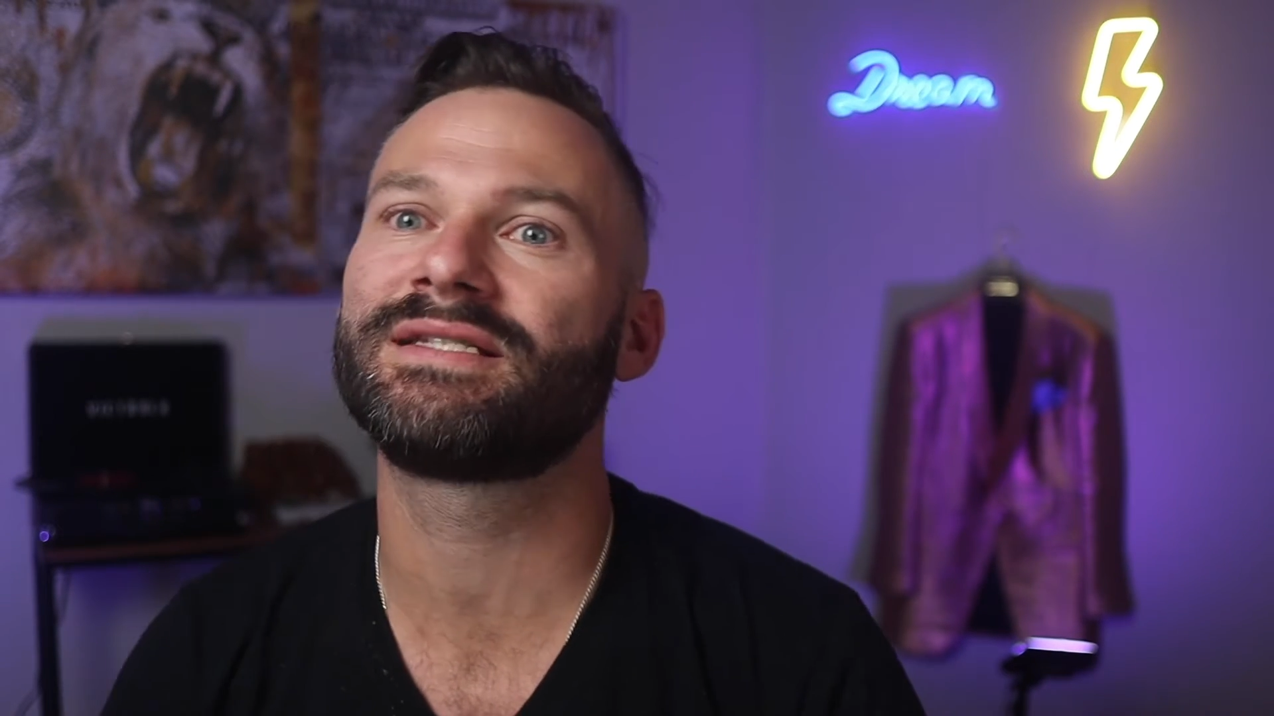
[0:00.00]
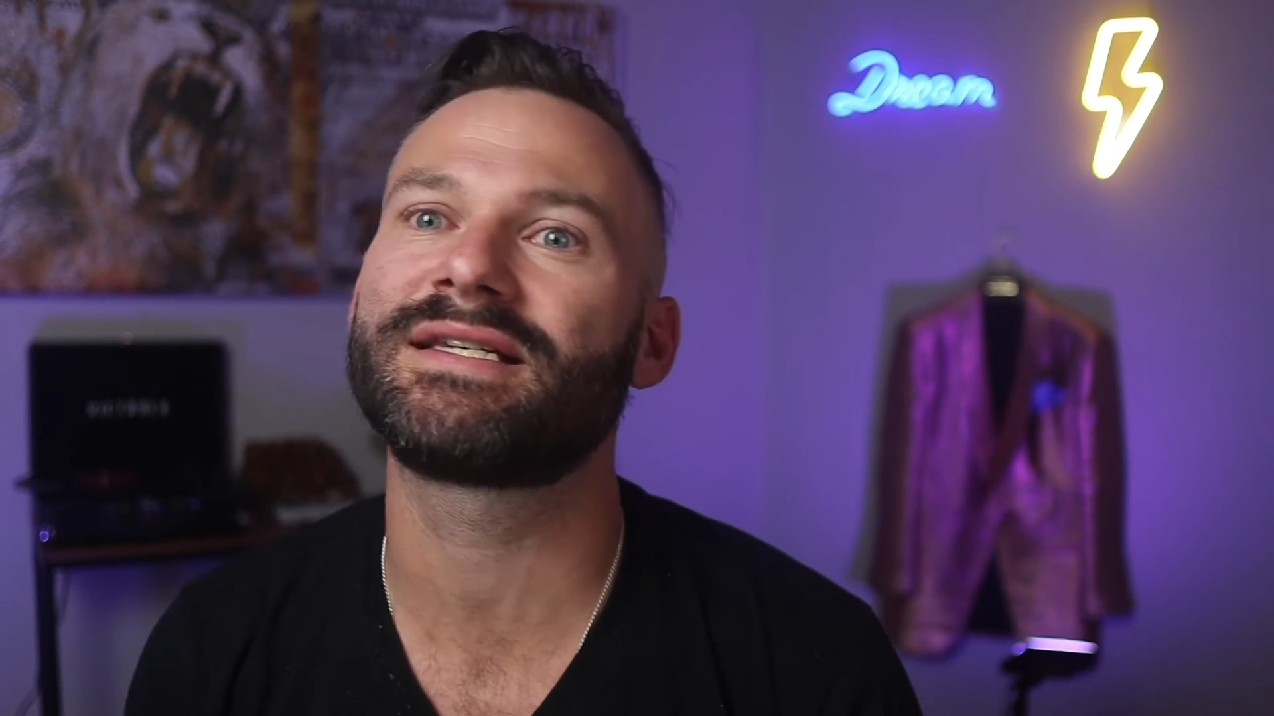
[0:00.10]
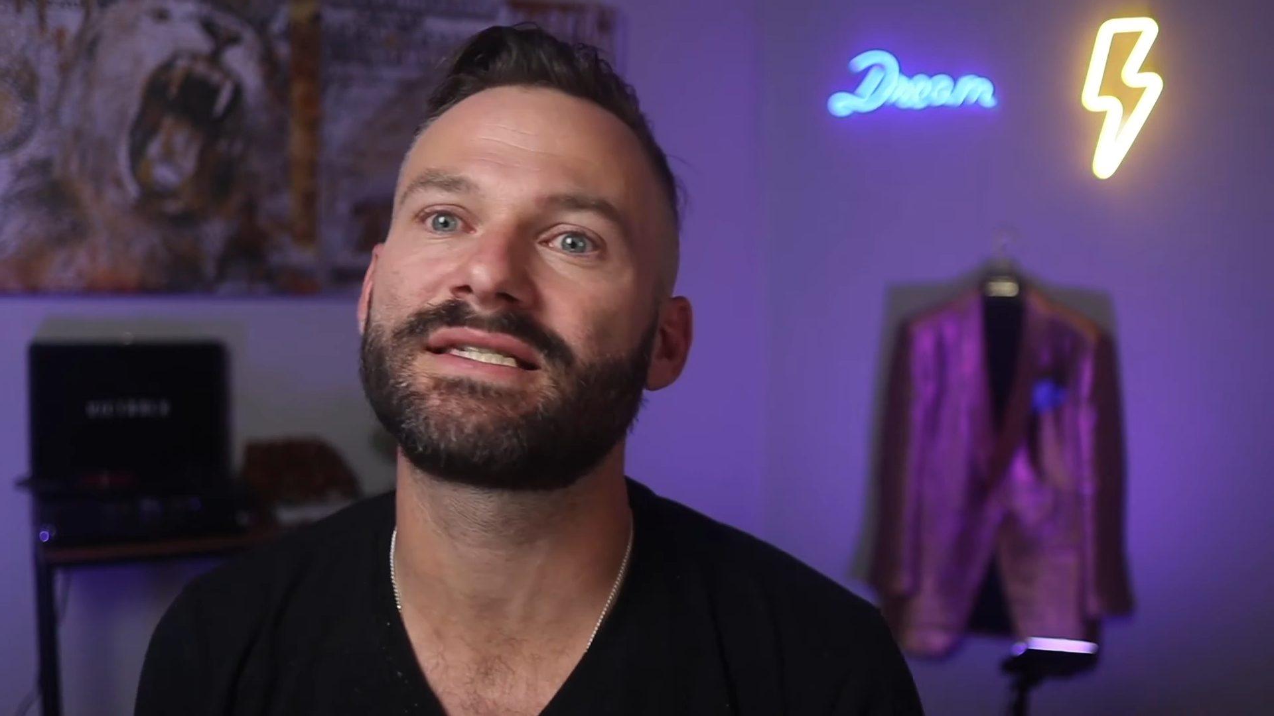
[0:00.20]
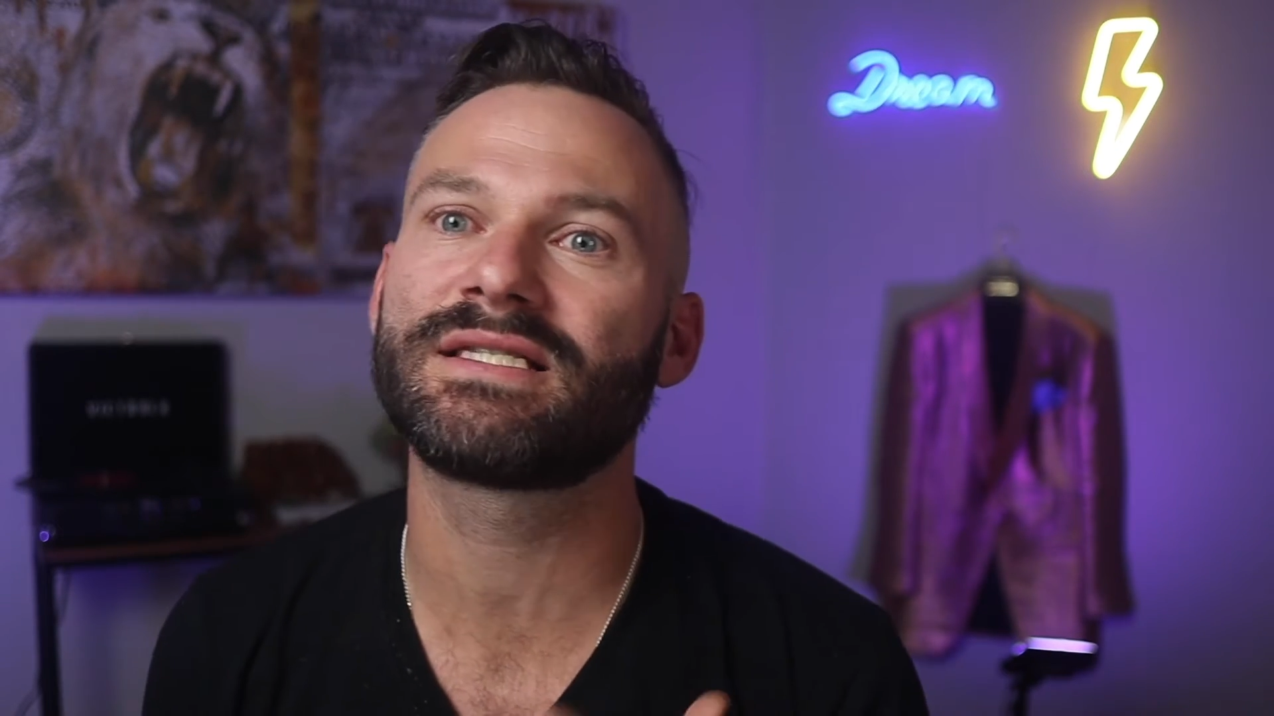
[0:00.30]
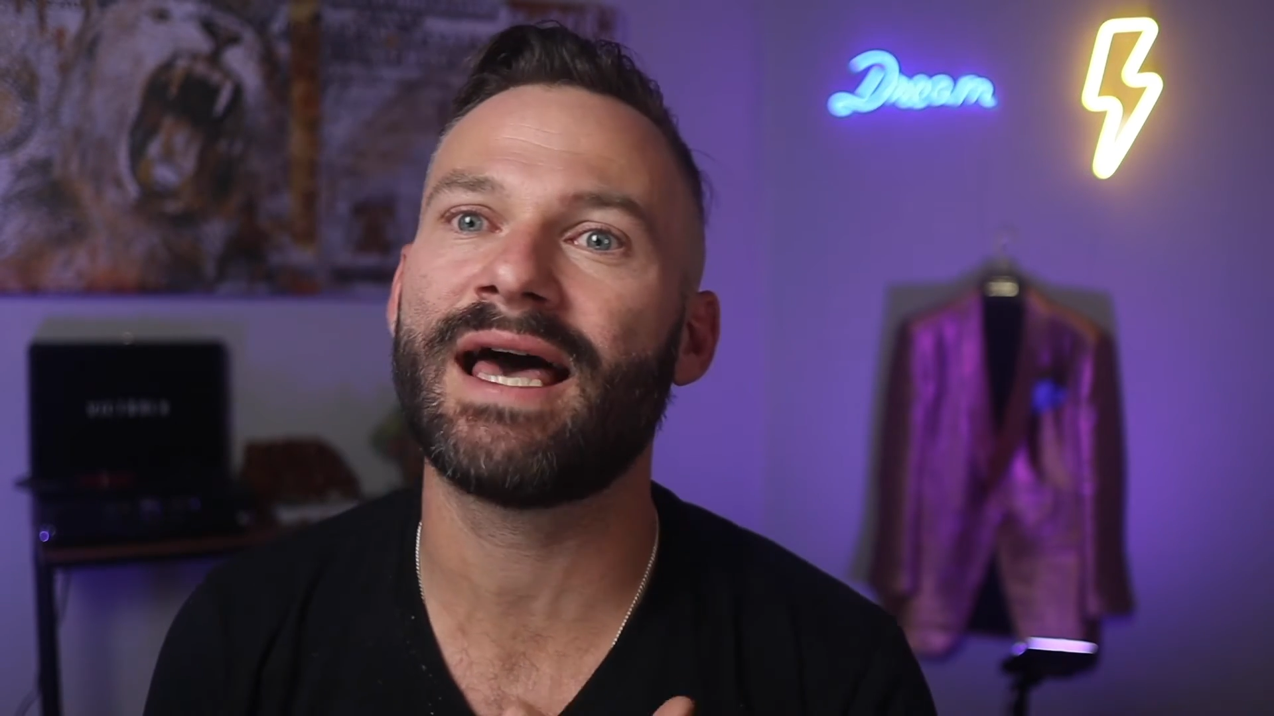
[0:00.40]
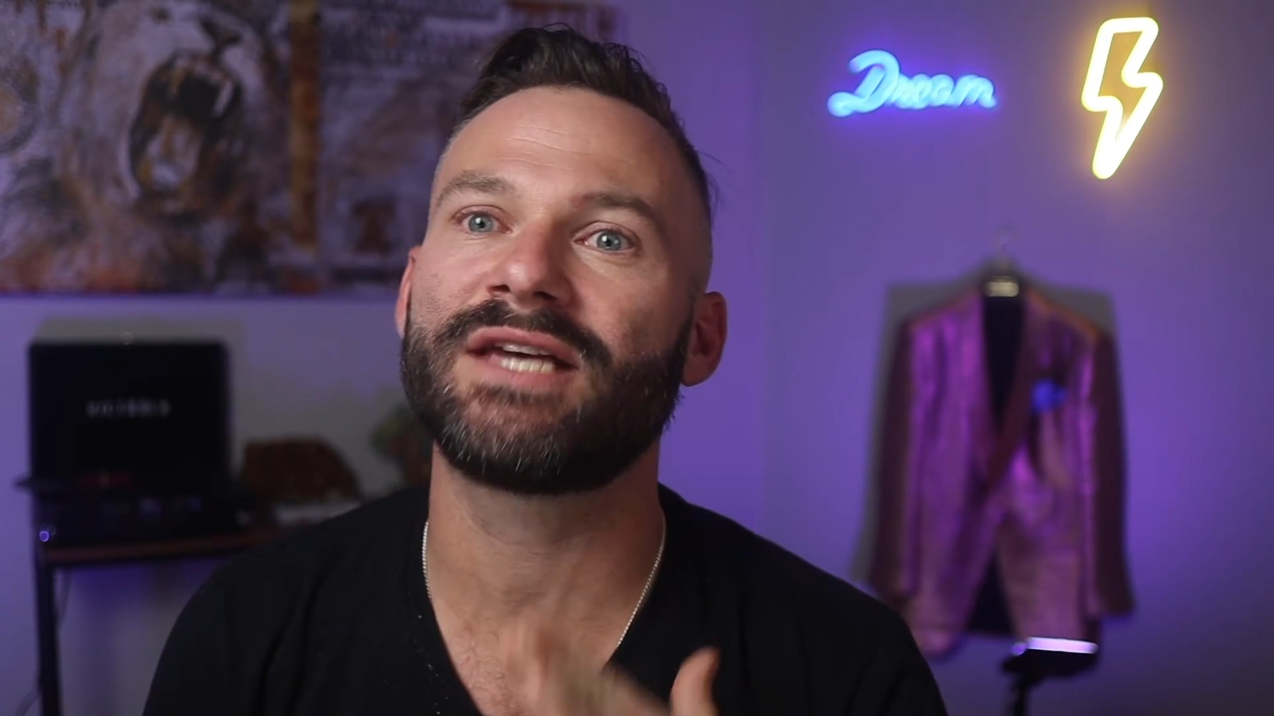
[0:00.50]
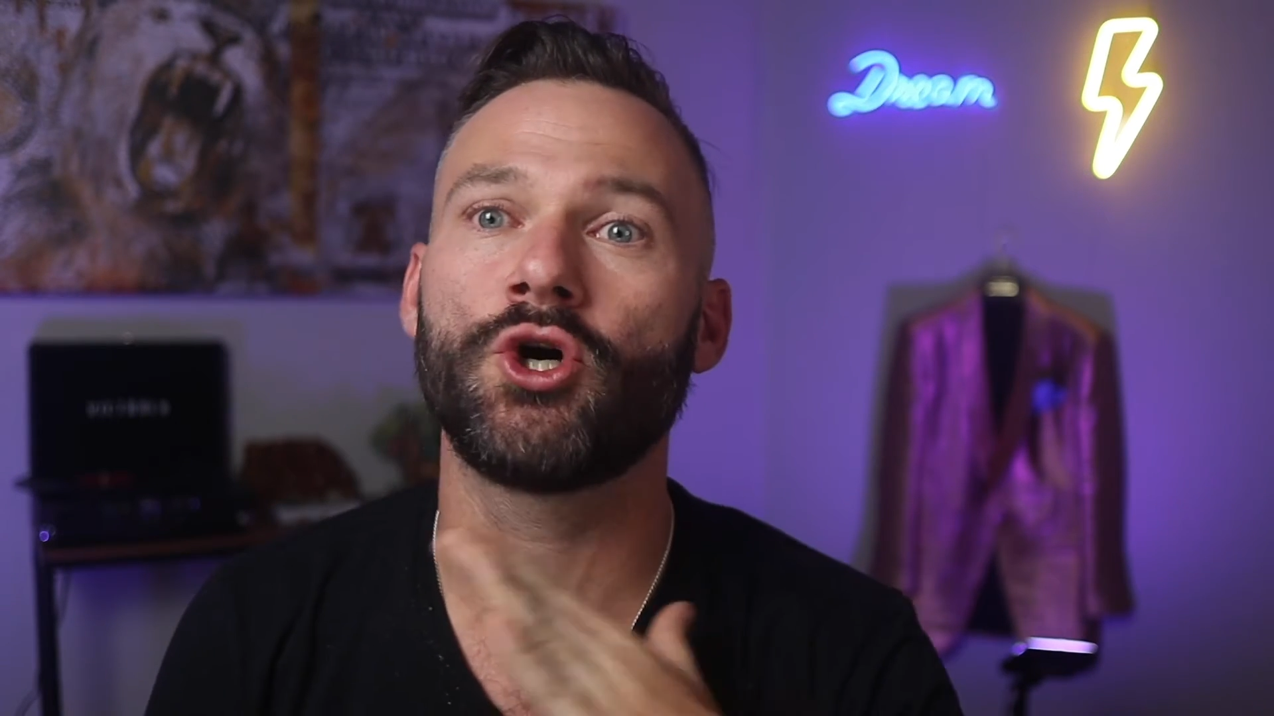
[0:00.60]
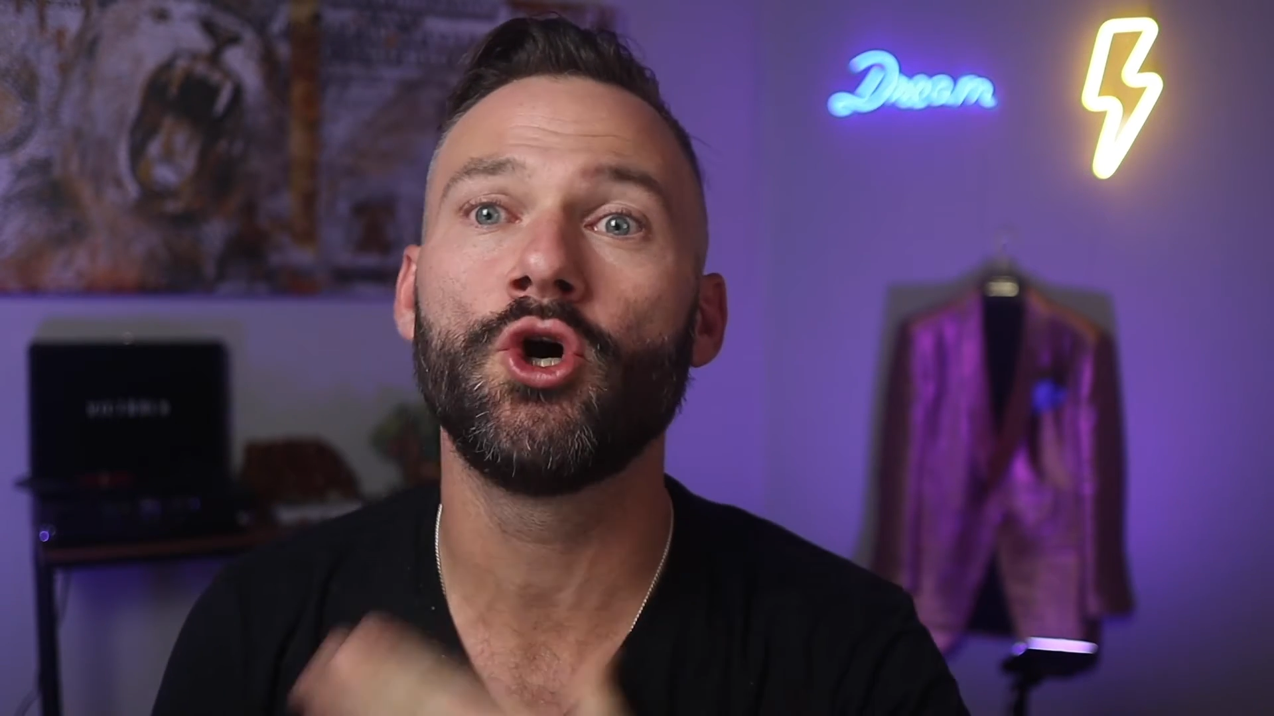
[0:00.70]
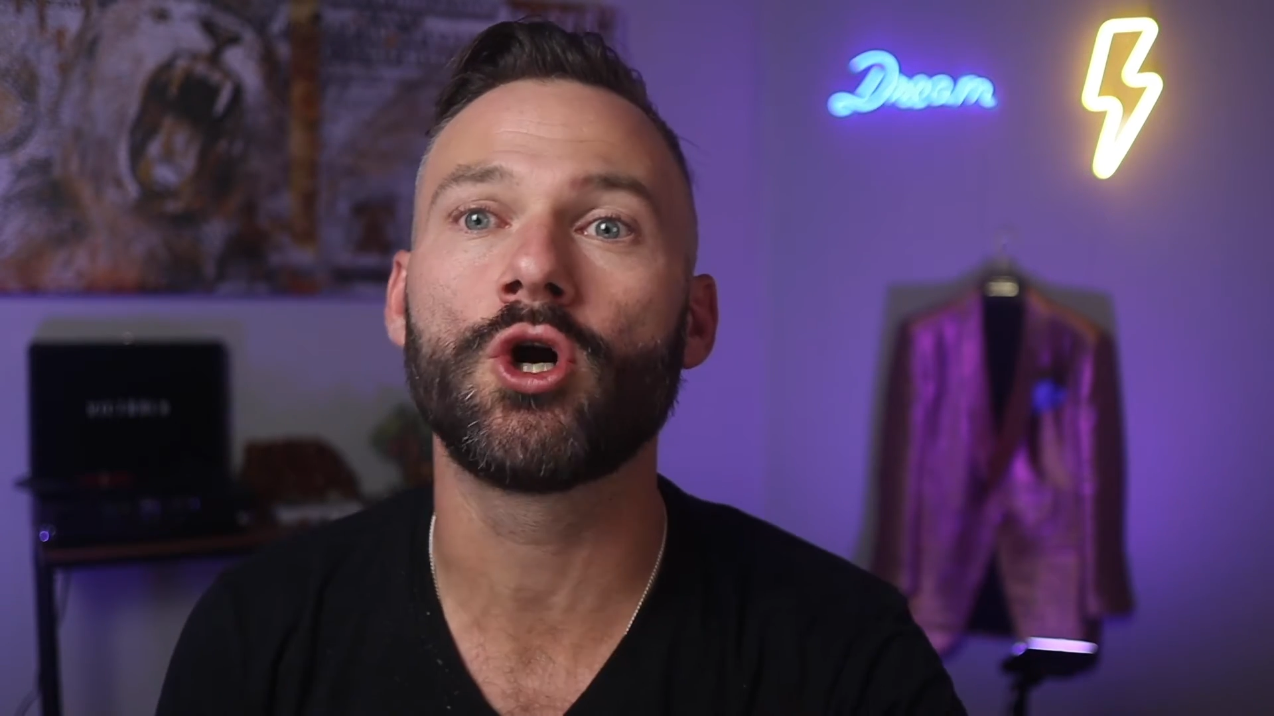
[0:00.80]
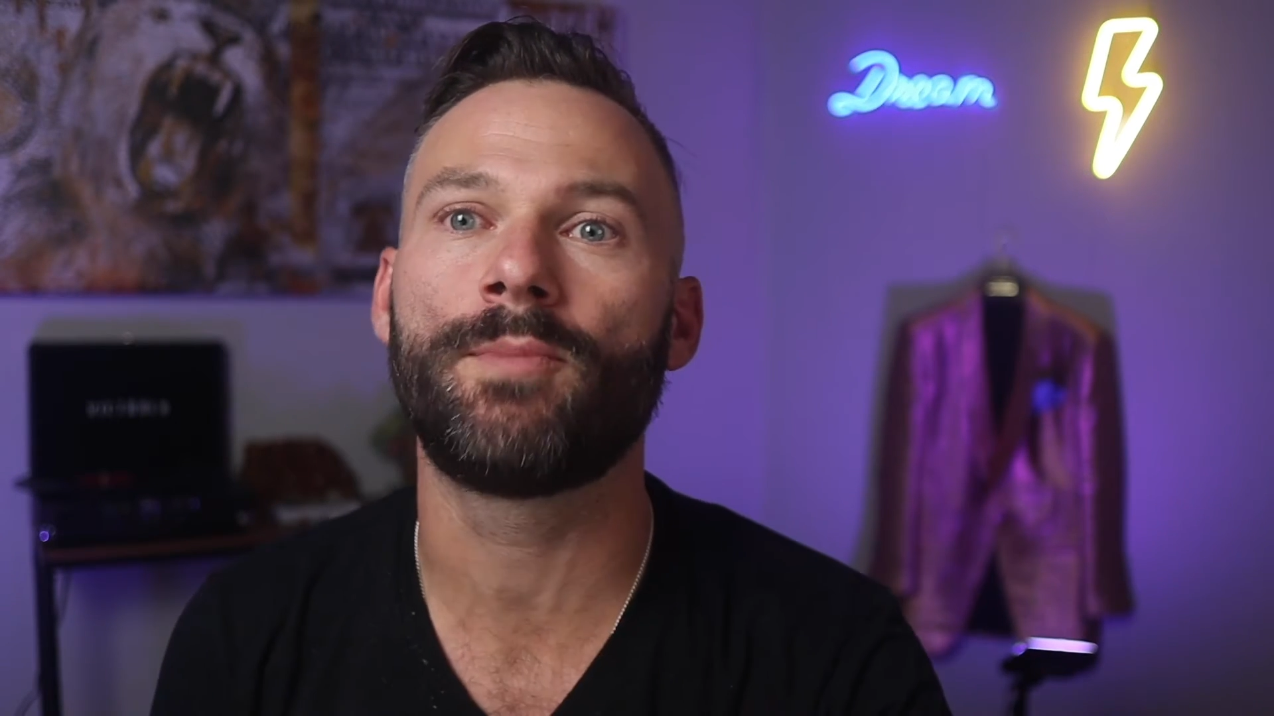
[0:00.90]
as a
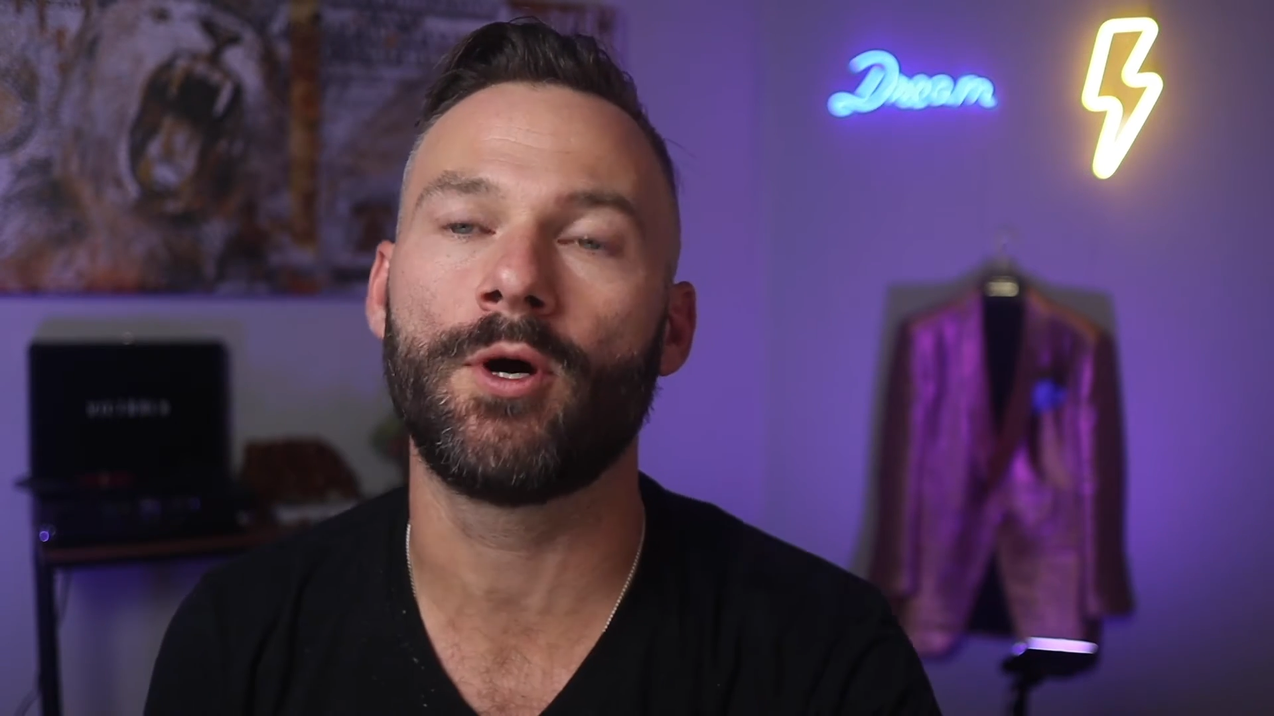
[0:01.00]
/hook